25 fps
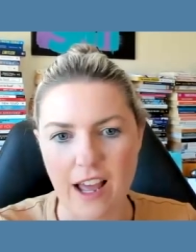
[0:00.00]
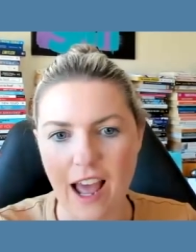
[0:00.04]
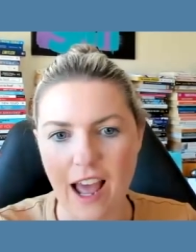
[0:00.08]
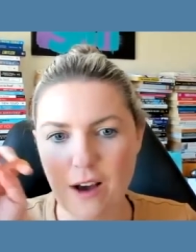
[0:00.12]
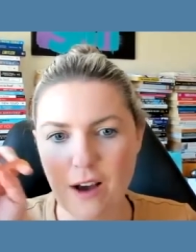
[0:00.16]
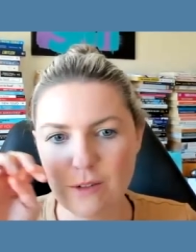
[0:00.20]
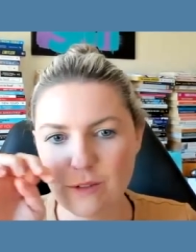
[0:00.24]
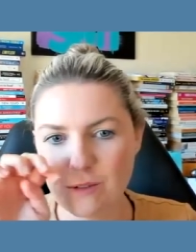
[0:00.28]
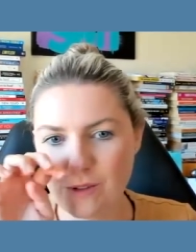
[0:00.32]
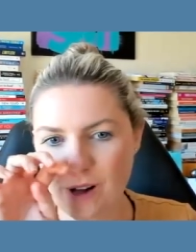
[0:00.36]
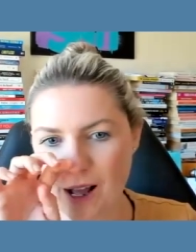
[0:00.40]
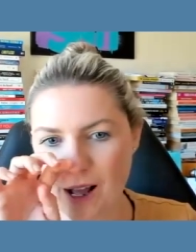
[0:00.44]

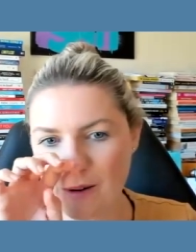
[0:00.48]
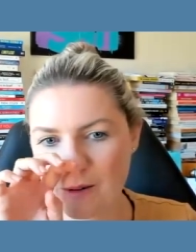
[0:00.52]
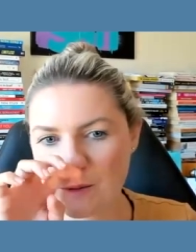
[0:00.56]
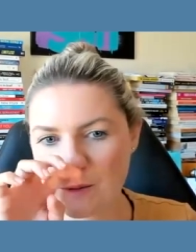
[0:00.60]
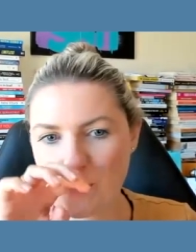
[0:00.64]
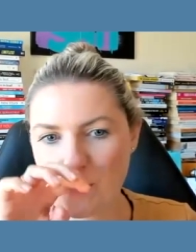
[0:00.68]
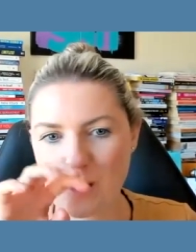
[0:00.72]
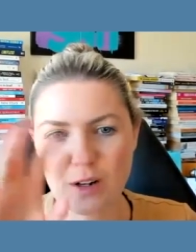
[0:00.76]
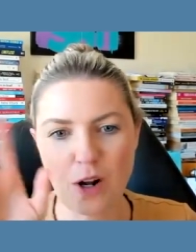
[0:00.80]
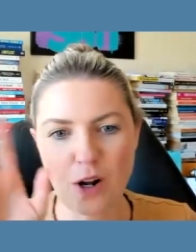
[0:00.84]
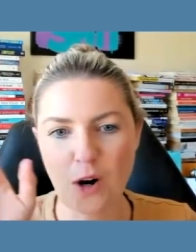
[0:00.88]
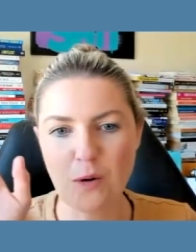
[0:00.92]
how how would
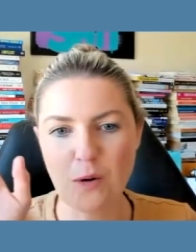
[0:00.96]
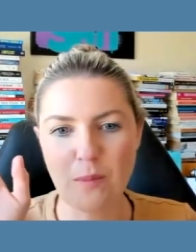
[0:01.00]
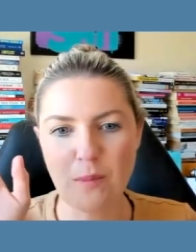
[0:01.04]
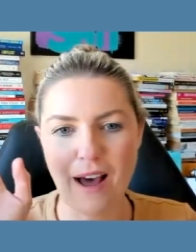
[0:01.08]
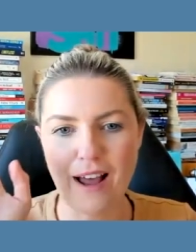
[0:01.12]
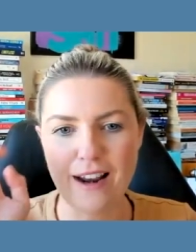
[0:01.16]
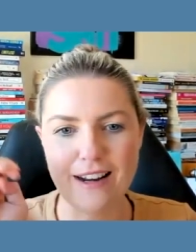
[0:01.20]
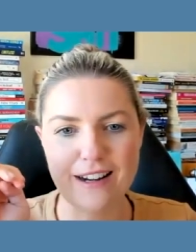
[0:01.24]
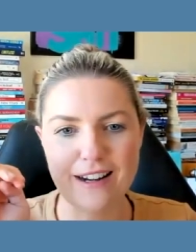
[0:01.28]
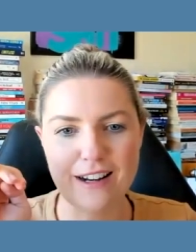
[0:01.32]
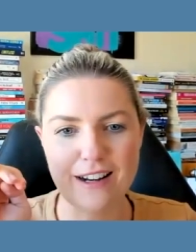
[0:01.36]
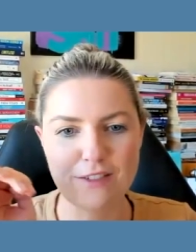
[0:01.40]
one go
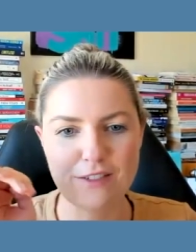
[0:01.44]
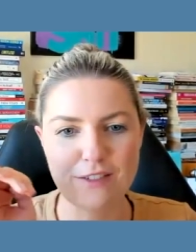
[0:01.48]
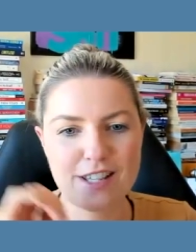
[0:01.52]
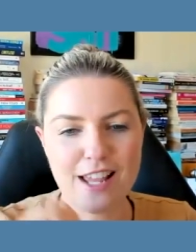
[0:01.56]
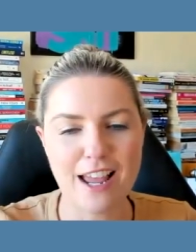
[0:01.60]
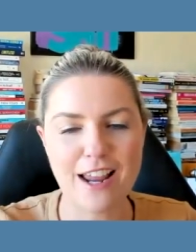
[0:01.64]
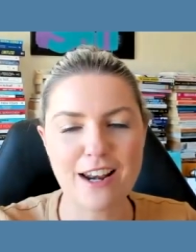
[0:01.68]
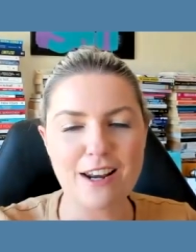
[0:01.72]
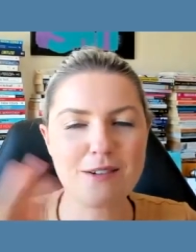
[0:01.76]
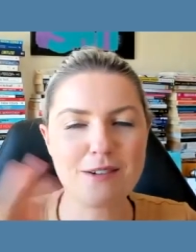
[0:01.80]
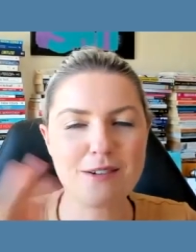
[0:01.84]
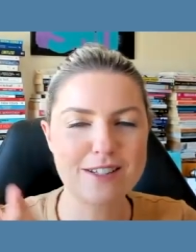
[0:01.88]
about it? If
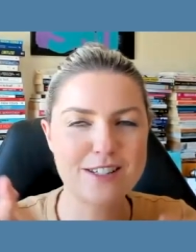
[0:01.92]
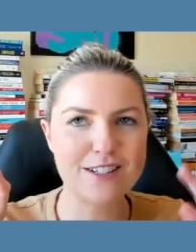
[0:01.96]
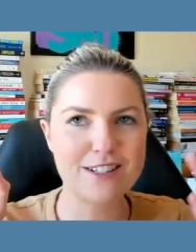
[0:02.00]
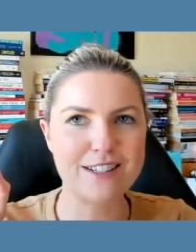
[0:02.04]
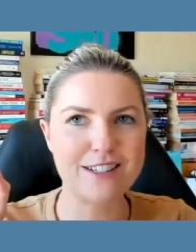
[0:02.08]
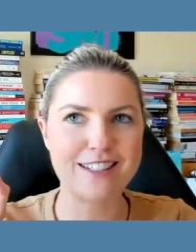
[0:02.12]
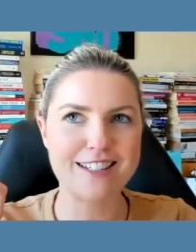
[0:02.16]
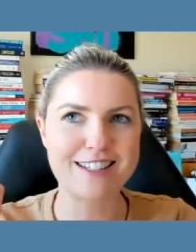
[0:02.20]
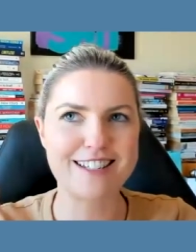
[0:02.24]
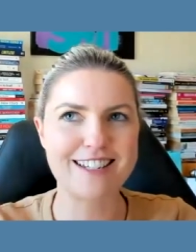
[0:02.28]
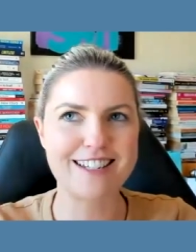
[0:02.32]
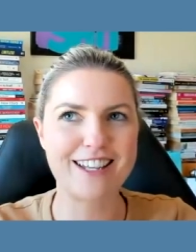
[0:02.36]
anyone's
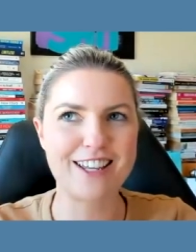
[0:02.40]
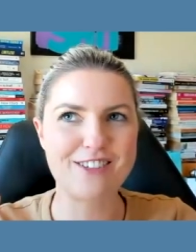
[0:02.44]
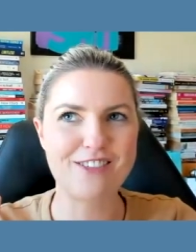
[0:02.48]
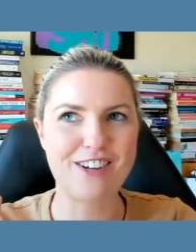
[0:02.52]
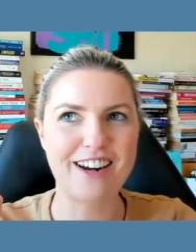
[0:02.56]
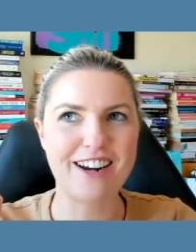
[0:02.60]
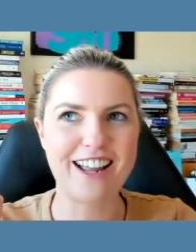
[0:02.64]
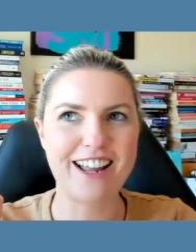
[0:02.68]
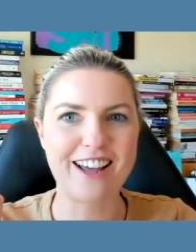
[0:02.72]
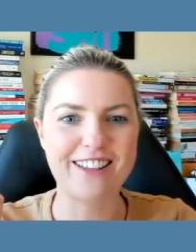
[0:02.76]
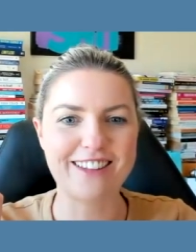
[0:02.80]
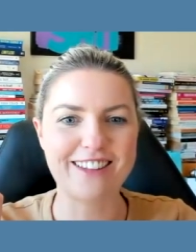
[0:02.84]
listening in
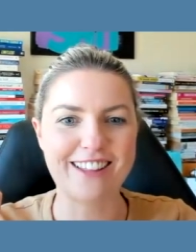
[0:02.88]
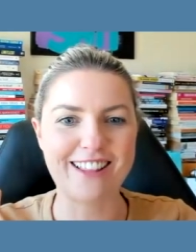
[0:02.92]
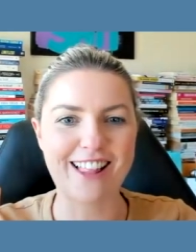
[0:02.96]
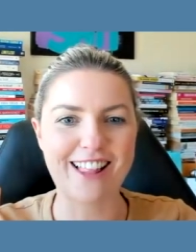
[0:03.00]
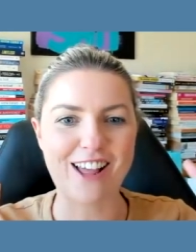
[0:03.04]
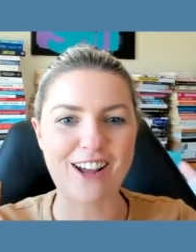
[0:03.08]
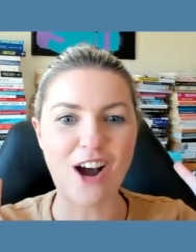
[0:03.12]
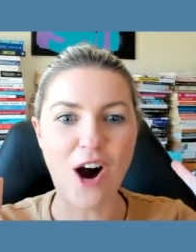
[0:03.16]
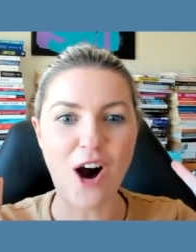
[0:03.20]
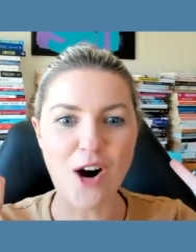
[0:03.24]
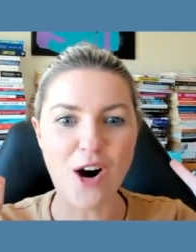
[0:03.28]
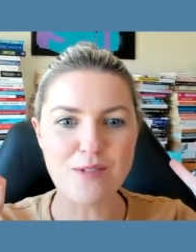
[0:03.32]
right now and they're
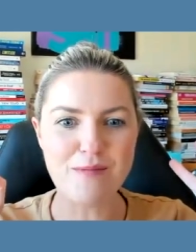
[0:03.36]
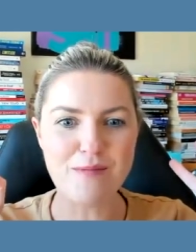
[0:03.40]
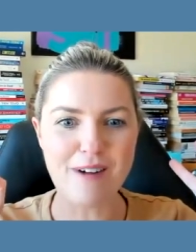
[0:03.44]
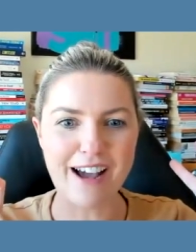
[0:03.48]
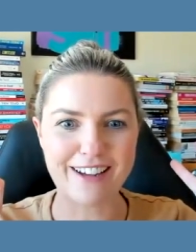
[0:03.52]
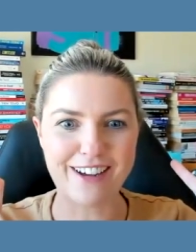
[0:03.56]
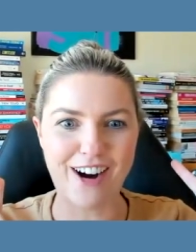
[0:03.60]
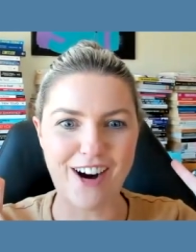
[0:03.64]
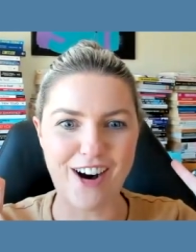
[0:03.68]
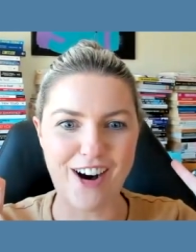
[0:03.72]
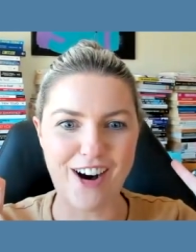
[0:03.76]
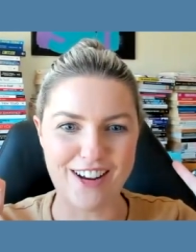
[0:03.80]
like, "Oh my
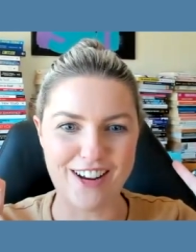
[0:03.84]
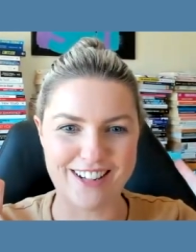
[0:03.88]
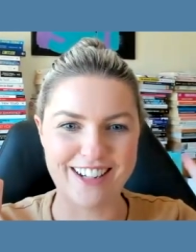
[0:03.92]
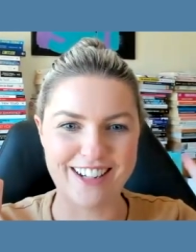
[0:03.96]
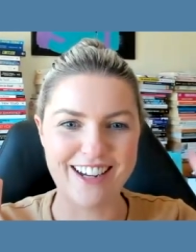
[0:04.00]
god,